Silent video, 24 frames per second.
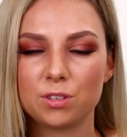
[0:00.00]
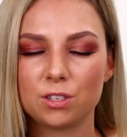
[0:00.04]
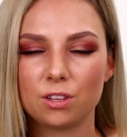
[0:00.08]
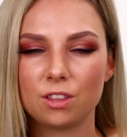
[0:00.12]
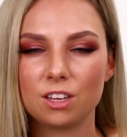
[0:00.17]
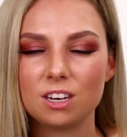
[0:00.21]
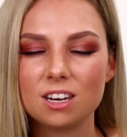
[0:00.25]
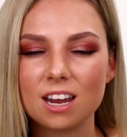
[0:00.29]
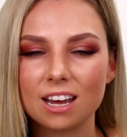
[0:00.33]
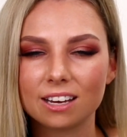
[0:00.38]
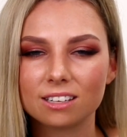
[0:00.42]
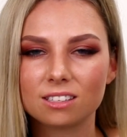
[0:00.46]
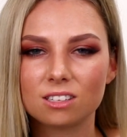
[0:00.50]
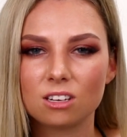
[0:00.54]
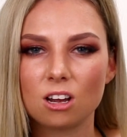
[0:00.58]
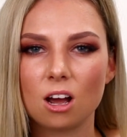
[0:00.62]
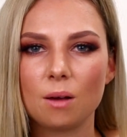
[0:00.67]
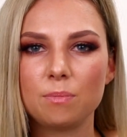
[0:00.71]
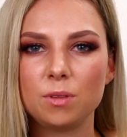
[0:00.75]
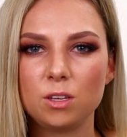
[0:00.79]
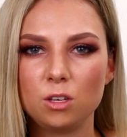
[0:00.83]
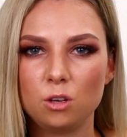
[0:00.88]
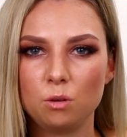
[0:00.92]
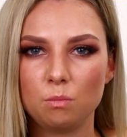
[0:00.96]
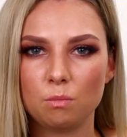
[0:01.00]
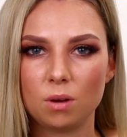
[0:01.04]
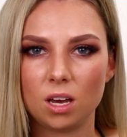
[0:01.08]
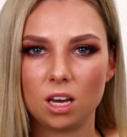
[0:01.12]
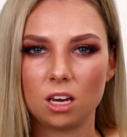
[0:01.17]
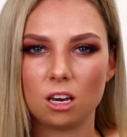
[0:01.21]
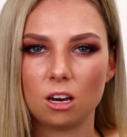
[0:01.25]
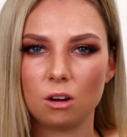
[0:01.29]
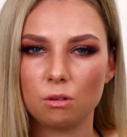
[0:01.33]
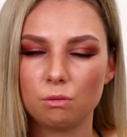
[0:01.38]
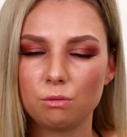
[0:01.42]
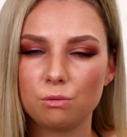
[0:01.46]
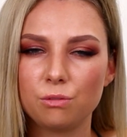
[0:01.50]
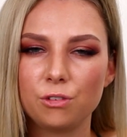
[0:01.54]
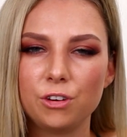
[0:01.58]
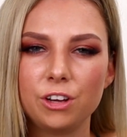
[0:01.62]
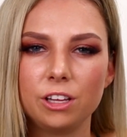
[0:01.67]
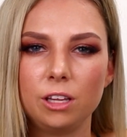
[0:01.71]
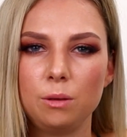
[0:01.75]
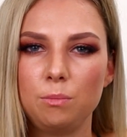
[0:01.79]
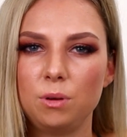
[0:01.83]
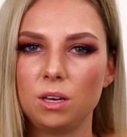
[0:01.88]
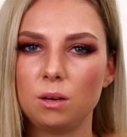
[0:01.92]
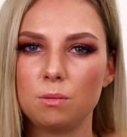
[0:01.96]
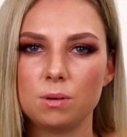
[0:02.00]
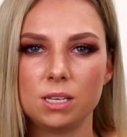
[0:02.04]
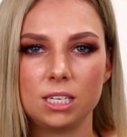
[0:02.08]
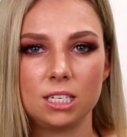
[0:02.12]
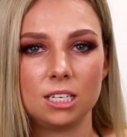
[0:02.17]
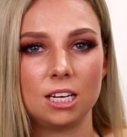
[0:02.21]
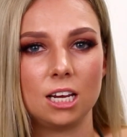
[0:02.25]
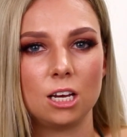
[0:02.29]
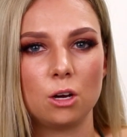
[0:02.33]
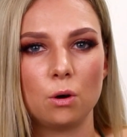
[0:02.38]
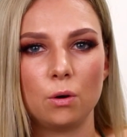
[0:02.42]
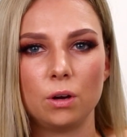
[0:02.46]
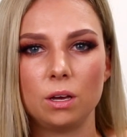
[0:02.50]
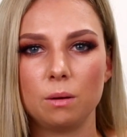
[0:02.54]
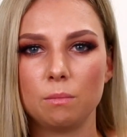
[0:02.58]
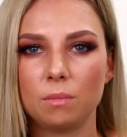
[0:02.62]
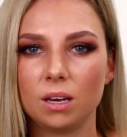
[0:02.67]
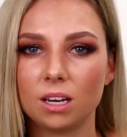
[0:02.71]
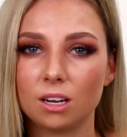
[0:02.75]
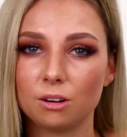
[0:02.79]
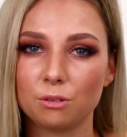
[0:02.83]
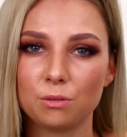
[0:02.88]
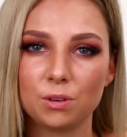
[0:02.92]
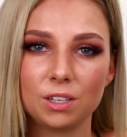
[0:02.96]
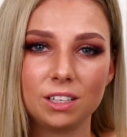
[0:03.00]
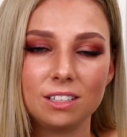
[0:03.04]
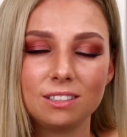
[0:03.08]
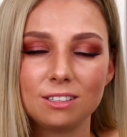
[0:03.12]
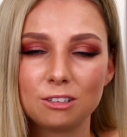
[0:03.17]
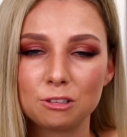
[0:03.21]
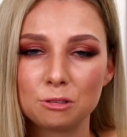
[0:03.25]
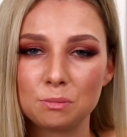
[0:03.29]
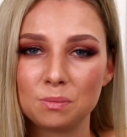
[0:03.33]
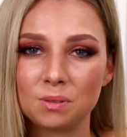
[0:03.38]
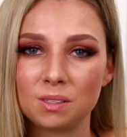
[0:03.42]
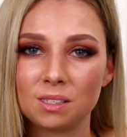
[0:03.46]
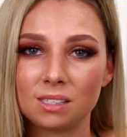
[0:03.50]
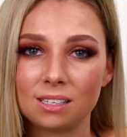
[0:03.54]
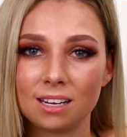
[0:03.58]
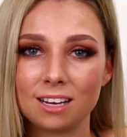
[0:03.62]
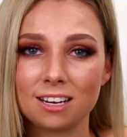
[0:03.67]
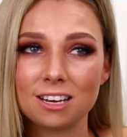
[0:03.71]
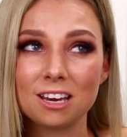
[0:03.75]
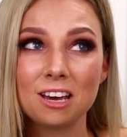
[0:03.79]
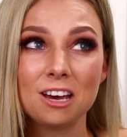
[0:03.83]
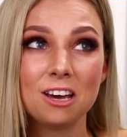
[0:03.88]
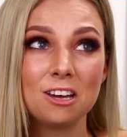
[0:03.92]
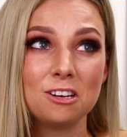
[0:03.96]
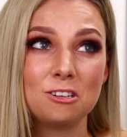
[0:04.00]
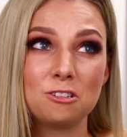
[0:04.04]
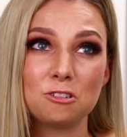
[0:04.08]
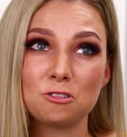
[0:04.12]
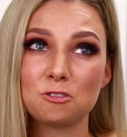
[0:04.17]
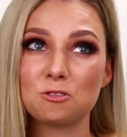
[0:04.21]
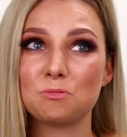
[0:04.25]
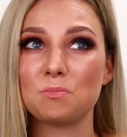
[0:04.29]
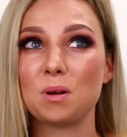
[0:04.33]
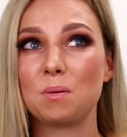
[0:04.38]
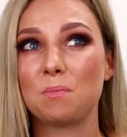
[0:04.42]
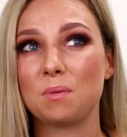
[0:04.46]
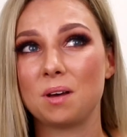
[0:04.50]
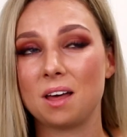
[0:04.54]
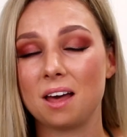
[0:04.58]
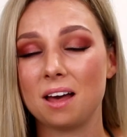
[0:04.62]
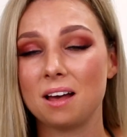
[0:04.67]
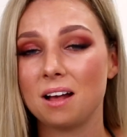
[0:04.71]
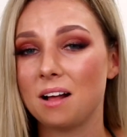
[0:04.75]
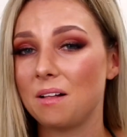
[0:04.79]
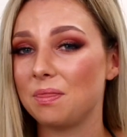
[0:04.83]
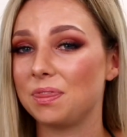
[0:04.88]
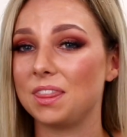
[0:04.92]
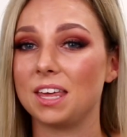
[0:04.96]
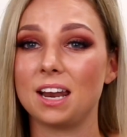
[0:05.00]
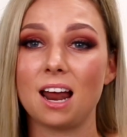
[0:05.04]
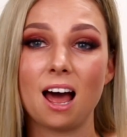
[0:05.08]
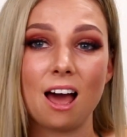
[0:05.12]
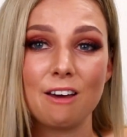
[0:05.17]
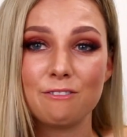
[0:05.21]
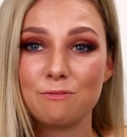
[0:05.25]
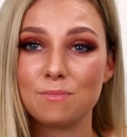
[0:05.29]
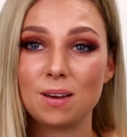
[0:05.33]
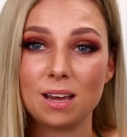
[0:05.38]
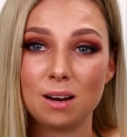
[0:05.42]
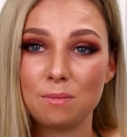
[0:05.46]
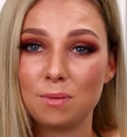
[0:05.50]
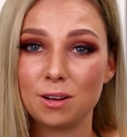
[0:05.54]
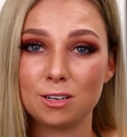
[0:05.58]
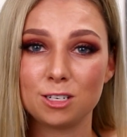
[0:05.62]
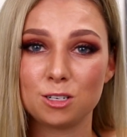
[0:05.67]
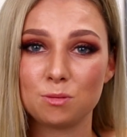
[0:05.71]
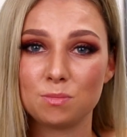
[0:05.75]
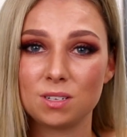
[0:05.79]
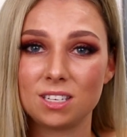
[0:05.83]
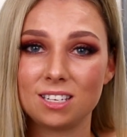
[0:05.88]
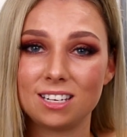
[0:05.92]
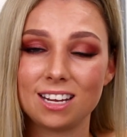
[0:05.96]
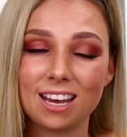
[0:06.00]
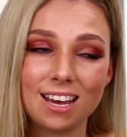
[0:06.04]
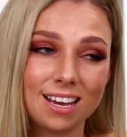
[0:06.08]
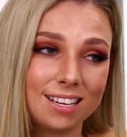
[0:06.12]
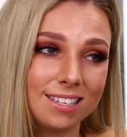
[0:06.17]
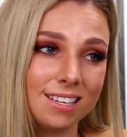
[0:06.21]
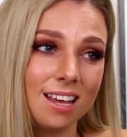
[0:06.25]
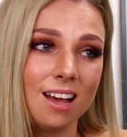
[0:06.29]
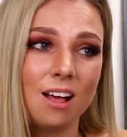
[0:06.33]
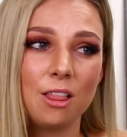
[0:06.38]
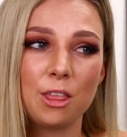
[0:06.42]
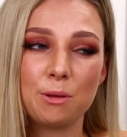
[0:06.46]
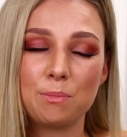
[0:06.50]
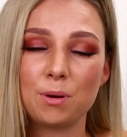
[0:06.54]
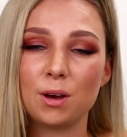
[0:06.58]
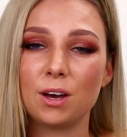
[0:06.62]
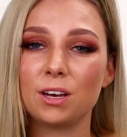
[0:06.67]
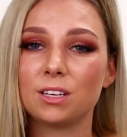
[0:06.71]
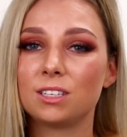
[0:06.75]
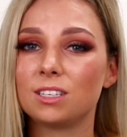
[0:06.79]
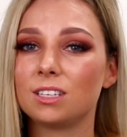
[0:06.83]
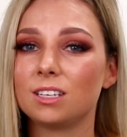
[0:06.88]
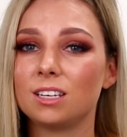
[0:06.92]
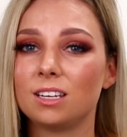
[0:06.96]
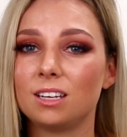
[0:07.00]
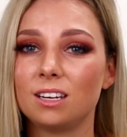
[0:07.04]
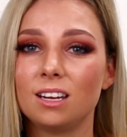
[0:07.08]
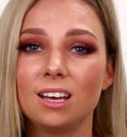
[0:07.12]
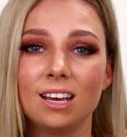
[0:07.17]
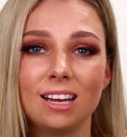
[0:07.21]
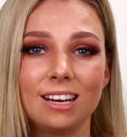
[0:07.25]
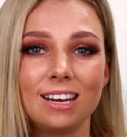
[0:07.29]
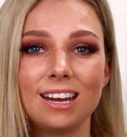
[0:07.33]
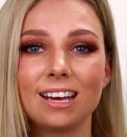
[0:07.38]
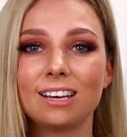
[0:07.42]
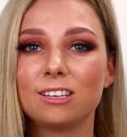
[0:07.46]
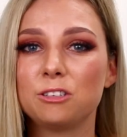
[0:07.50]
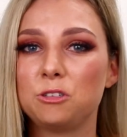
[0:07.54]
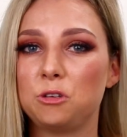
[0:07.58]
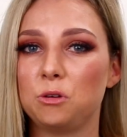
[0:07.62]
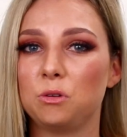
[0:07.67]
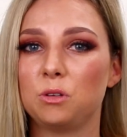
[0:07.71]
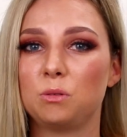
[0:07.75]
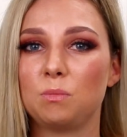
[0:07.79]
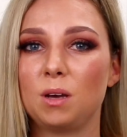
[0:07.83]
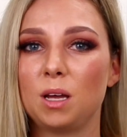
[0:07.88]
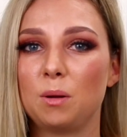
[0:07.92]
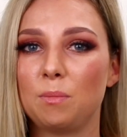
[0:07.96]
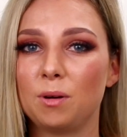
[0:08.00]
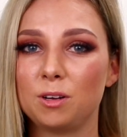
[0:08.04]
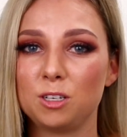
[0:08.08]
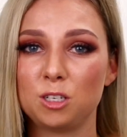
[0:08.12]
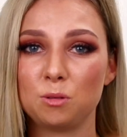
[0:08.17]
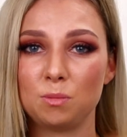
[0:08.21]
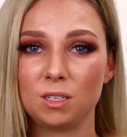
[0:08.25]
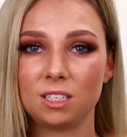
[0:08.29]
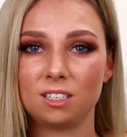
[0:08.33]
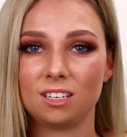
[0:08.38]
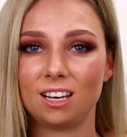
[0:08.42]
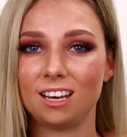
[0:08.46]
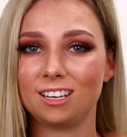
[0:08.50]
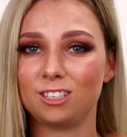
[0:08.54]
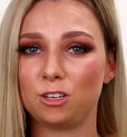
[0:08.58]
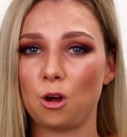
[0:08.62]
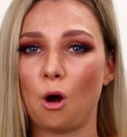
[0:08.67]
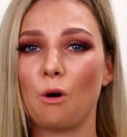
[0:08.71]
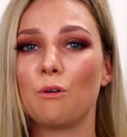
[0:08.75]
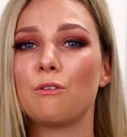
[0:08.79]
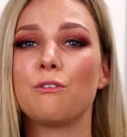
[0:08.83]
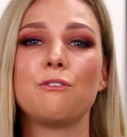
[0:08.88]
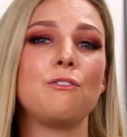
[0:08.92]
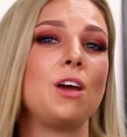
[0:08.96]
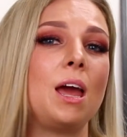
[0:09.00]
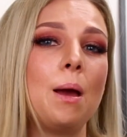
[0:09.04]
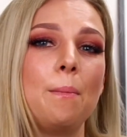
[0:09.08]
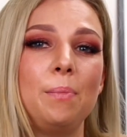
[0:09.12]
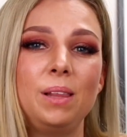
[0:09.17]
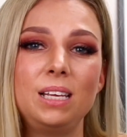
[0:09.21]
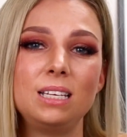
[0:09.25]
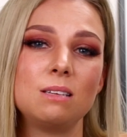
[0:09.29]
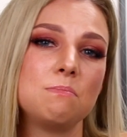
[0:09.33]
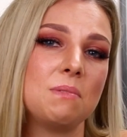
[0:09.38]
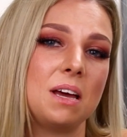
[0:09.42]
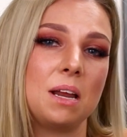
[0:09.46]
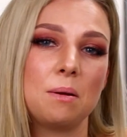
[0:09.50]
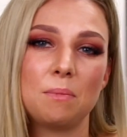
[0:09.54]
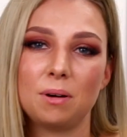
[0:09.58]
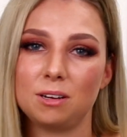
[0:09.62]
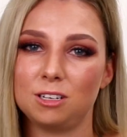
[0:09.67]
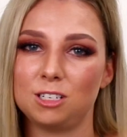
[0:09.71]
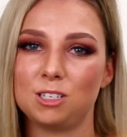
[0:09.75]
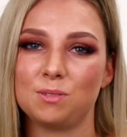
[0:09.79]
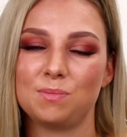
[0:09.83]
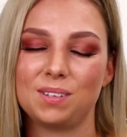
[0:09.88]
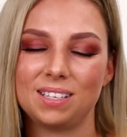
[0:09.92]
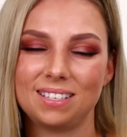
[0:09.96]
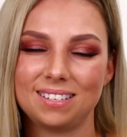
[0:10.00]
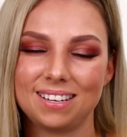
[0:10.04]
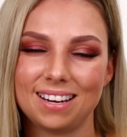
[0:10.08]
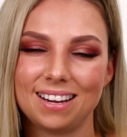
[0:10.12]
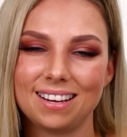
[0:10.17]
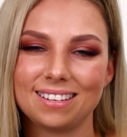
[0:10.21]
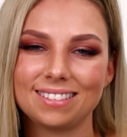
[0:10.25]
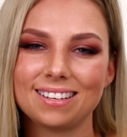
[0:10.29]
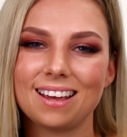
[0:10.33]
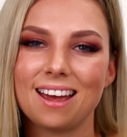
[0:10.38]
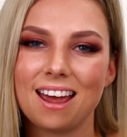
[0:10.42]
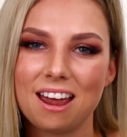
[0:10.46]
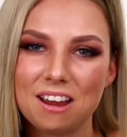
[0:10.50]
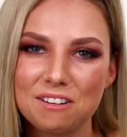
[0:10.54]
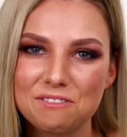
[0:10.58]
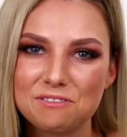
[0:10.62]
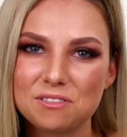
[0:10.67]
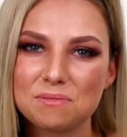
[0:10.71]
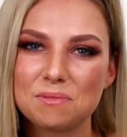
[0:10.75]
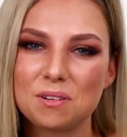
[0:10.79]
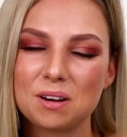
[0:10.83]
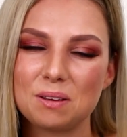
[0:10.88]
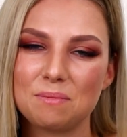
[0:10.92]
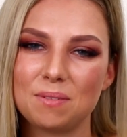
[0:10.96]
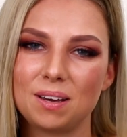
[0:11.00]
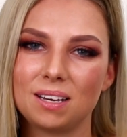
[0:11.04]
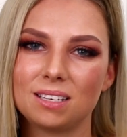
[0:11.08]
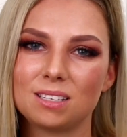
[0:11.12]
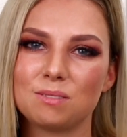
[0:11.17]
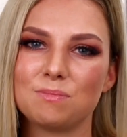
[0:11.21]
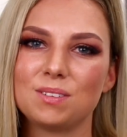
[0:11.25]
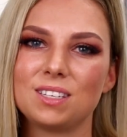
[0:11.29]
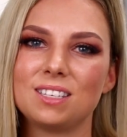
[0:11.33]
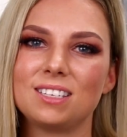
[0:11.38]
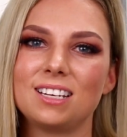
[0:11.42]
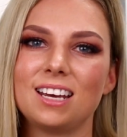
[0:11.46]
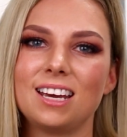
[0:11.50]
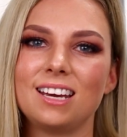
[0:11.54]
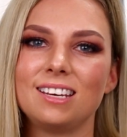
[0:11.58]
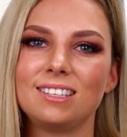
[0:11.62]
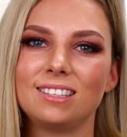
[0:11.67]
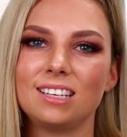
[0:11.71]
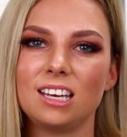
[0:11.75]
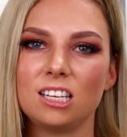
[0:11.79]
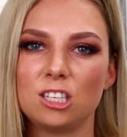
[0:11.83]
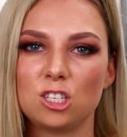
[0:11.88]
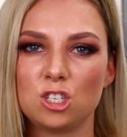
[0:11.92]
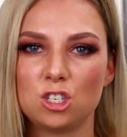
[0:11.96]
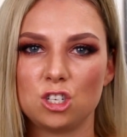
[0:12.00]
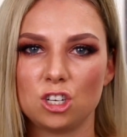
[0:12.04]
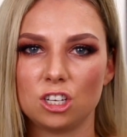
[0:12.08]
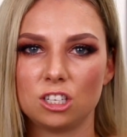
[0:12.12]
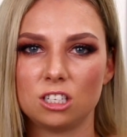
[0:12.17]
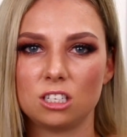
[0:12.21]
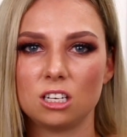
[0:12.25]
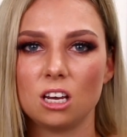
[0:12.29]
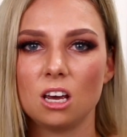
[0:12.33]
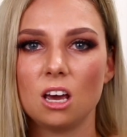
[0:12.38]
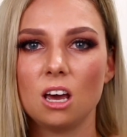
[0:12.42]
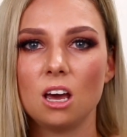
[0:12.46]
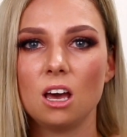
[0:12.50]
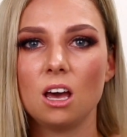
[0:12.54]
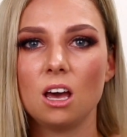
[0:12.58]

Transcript: So the next time that you make a really big mistake or you make a really little mistake, just remember that I've made a bunch of mistakes, the person next to you has made a bunch of mistakes, your whole family's made a bunch of mistakes, everybody makes mistakes. It's just